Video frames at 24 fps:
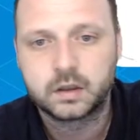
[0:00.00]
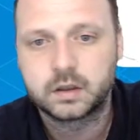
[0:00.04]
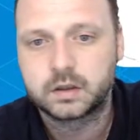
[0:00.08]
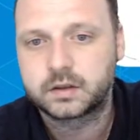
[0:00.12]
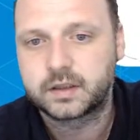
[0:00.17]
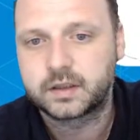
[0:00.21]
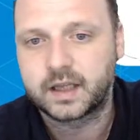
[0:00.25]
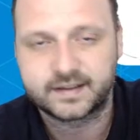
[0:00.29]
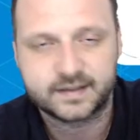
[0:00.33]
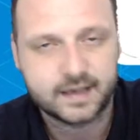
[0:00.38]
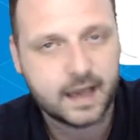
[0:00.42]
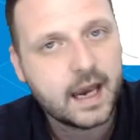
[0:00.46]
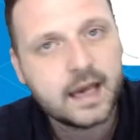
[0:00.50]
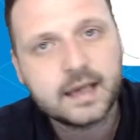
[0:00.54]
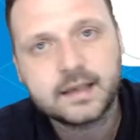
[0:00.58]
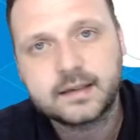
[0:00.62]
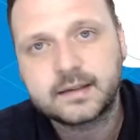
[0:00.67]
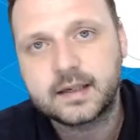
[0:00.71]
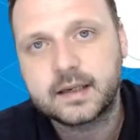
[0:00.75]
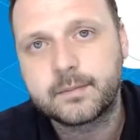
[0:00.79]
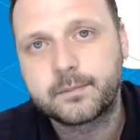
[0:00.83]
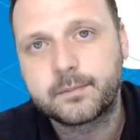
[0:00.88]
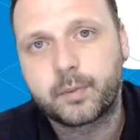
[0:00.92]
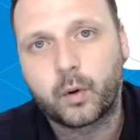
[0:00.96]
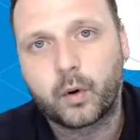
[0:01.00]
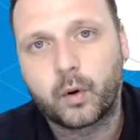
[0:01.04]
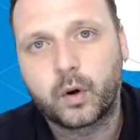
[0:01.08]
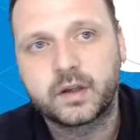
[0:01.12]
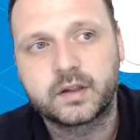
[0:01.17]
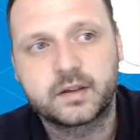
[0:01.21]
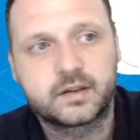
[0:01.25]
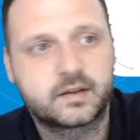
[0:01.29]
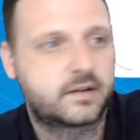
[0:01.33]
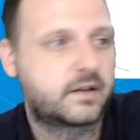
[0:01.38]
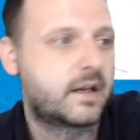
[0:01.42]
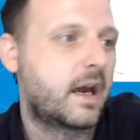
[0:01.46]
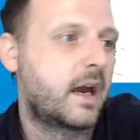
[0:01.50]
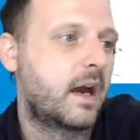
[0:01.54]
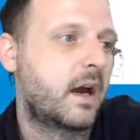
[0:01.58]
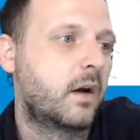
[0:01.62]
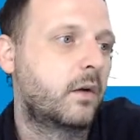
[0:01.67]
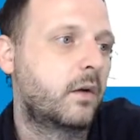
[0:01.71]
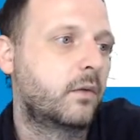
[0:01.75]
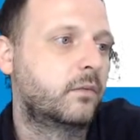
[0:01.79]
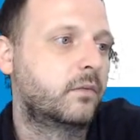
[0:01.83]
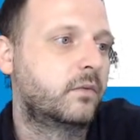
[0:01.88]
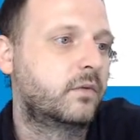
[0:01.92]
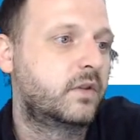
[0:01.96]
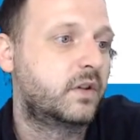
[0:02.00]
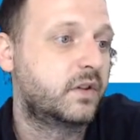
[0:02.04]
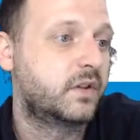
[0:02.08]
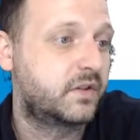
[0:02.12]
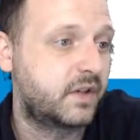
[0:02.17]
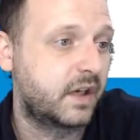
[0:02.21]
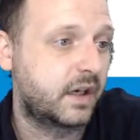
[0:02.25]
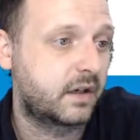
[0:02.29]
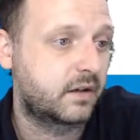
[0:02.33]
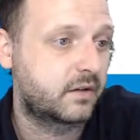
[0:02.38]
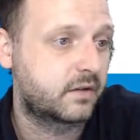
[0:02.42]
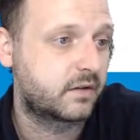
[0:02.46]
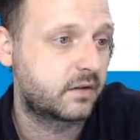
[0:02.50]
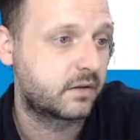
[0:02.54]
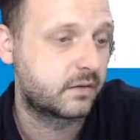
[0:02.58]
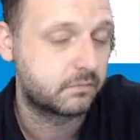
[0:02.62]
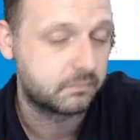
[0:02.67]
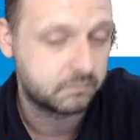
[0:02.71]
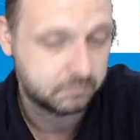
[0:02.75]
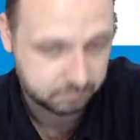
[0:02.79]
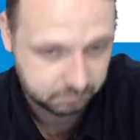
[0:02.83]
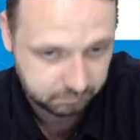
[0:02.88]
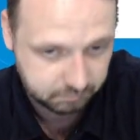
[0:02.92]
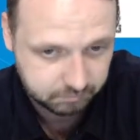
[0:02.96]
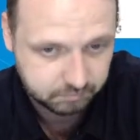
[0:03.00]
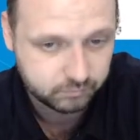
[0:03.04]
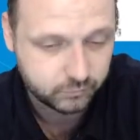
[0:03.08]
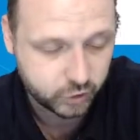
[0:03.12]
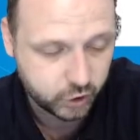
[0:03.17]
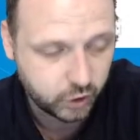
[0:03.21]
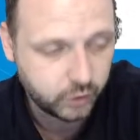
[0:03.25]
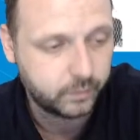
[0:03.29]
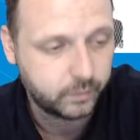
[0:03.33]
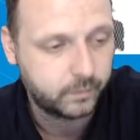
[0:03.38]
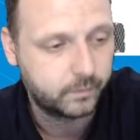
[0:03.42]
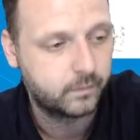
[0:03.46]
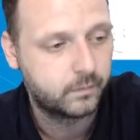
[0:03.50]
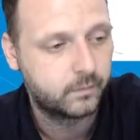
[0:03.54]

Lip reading: that's 18 points down to 6. True.